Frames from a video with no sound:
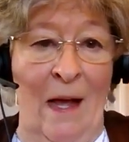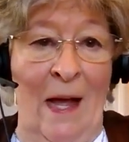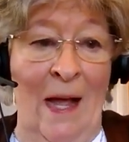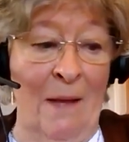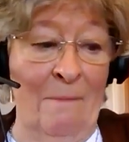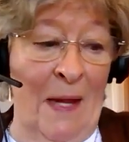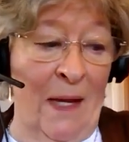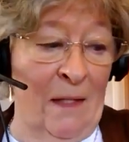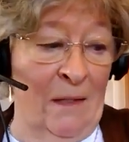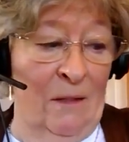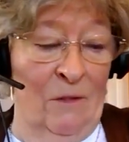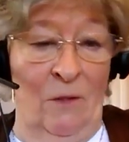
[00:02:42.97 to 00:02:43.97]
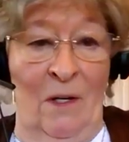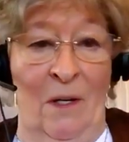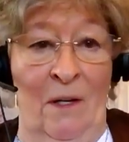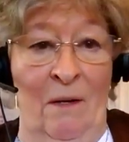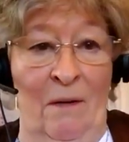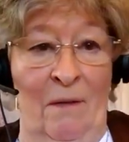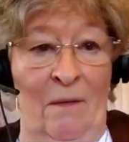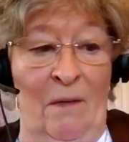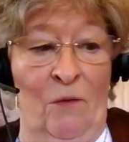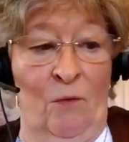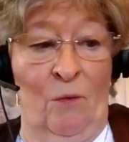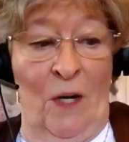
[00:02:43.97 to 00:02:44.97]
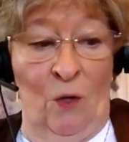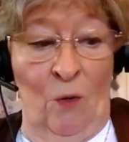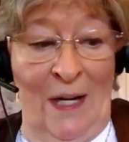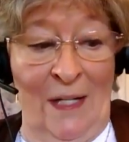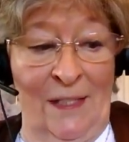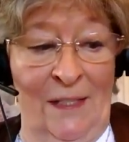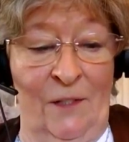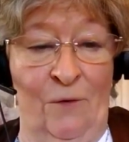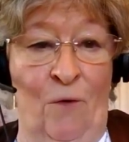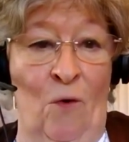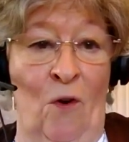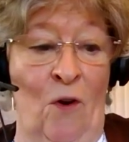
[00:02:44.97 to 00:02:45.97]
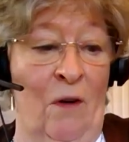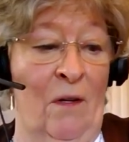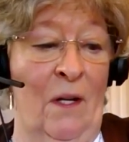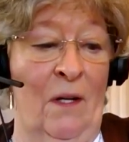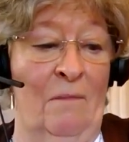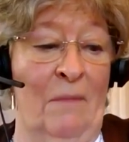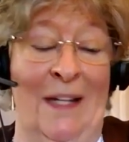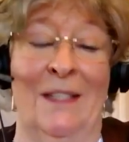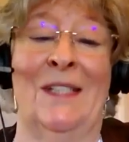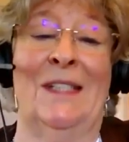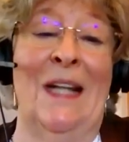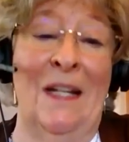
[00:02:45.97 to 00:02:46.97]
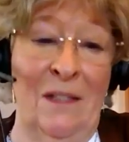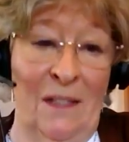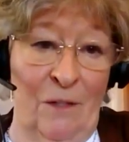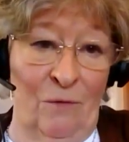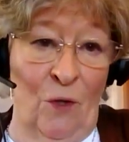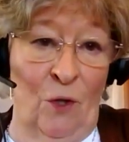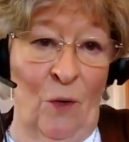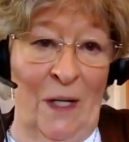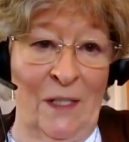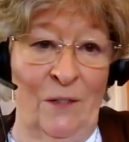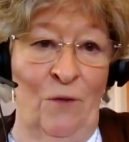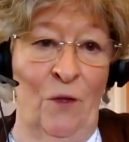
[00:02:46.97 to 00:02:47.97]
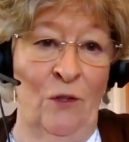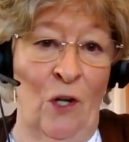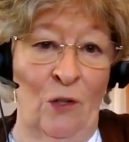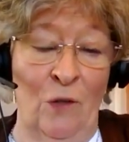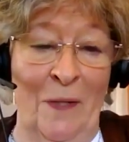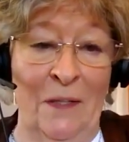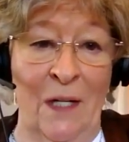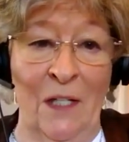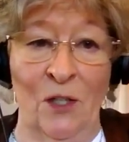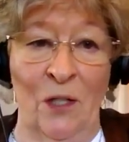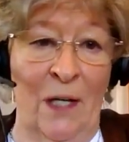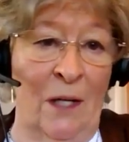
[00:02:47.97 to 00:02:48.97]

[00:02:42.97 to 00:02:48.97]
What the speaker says: I made requests for extensive requests for documentation.